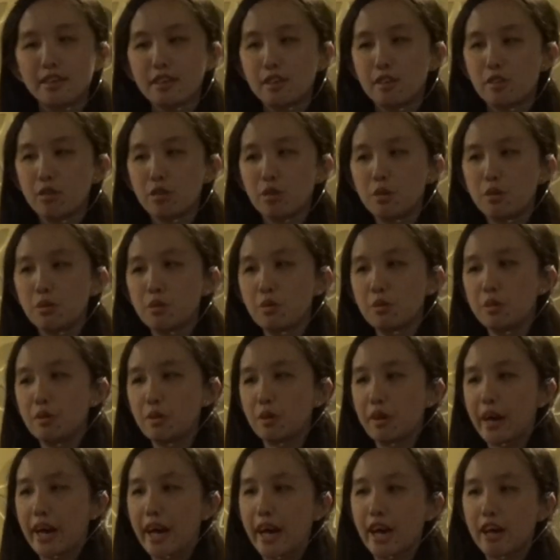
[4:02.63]
So
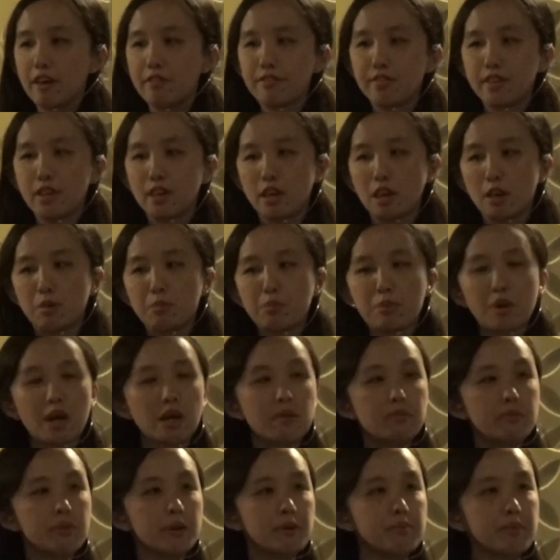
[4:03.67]
you have the
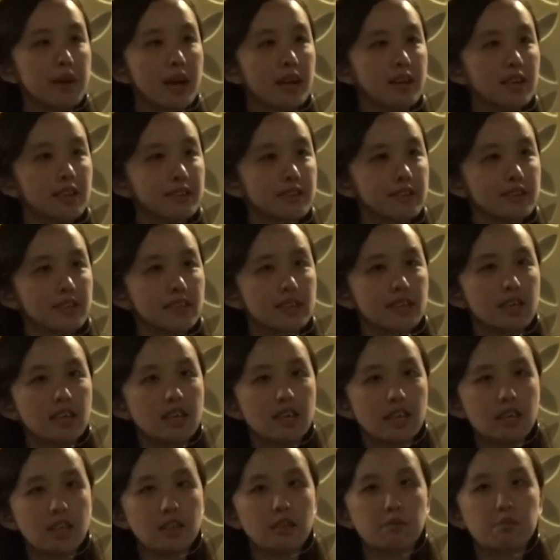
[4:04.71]
primary palette.
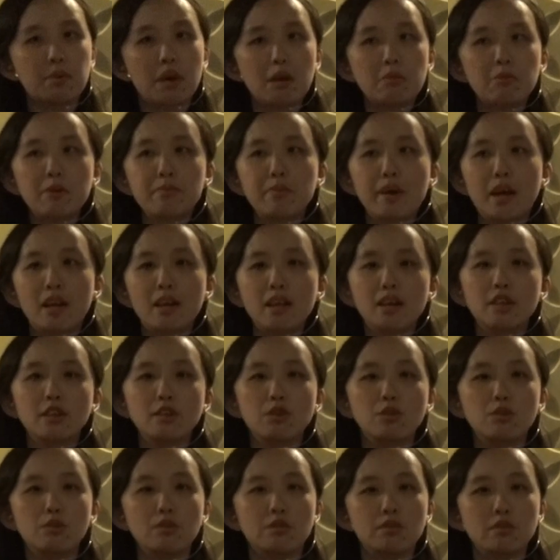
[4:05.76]
In the primary palette,
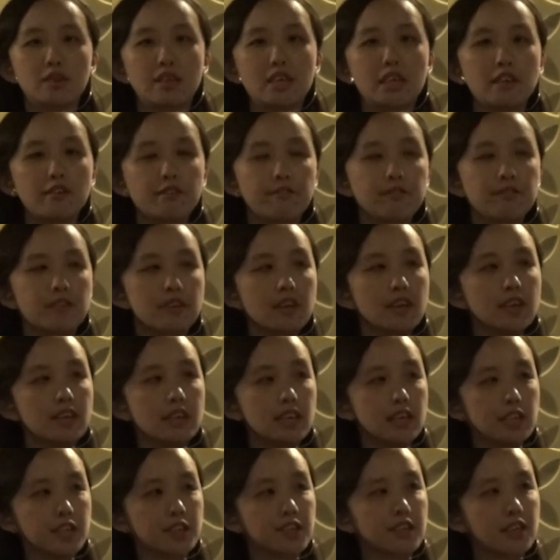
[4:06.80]
you give
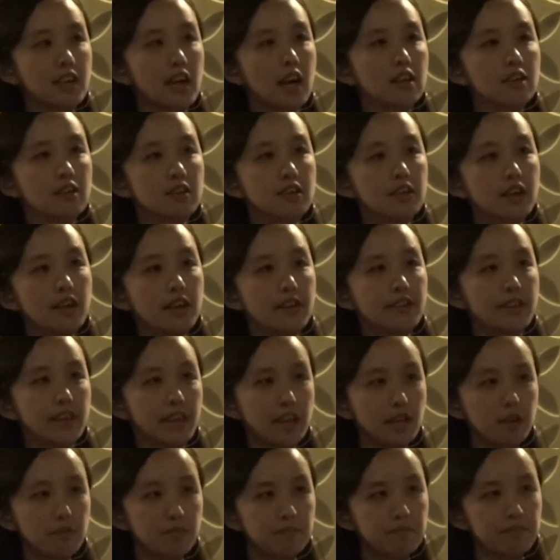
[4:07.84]
each color a
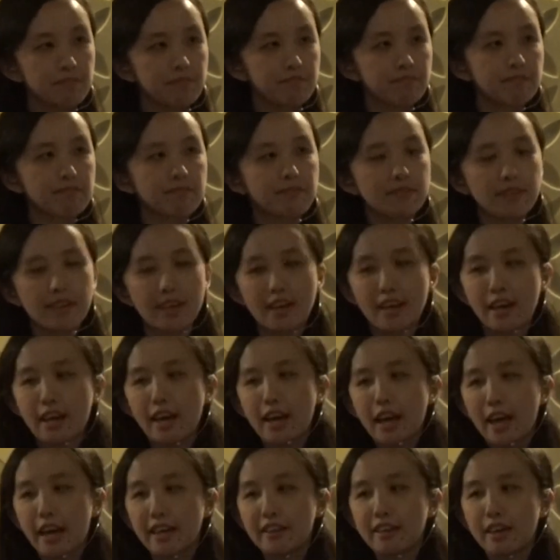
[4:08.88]
name.
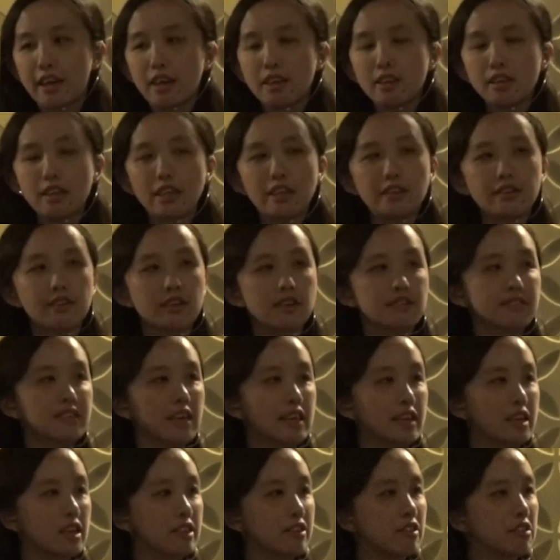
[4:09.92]
And then in the
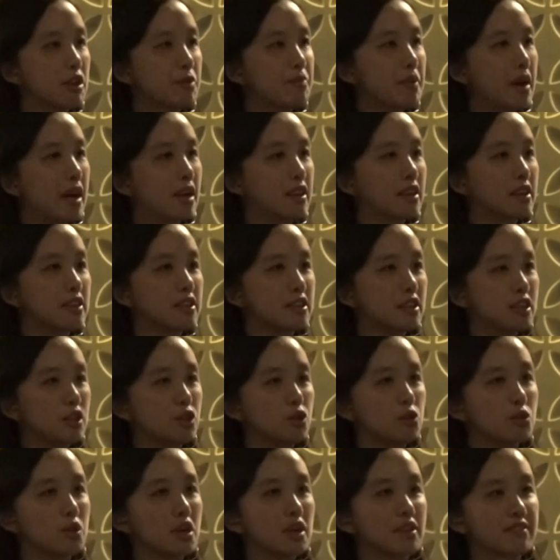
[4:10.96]
secondary palette,
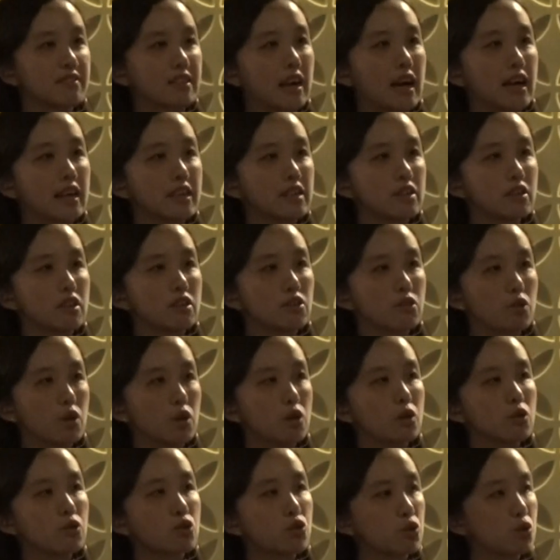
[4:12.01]
you assign the
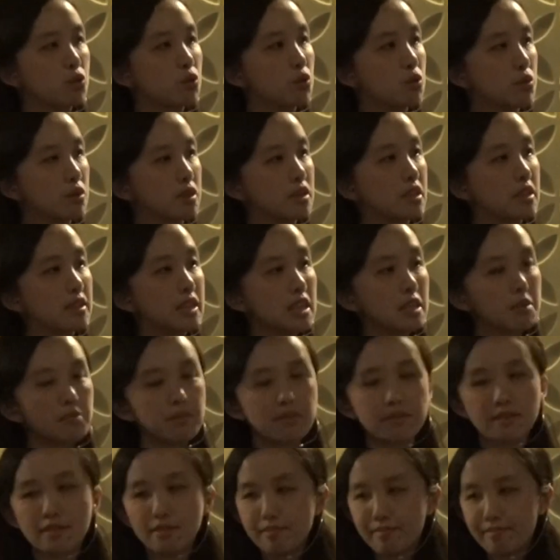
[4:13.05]
role to the
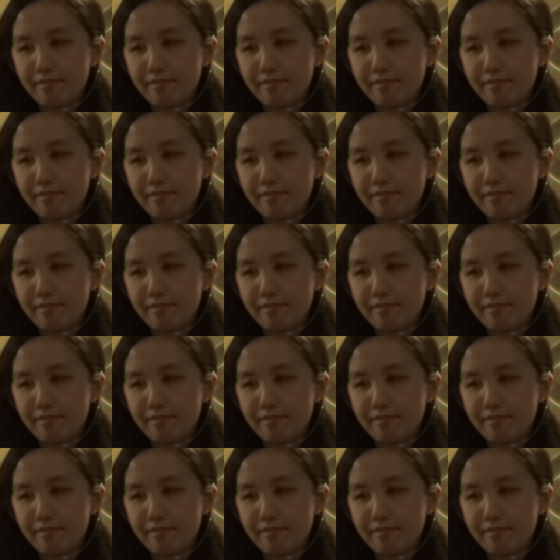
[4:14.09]
names.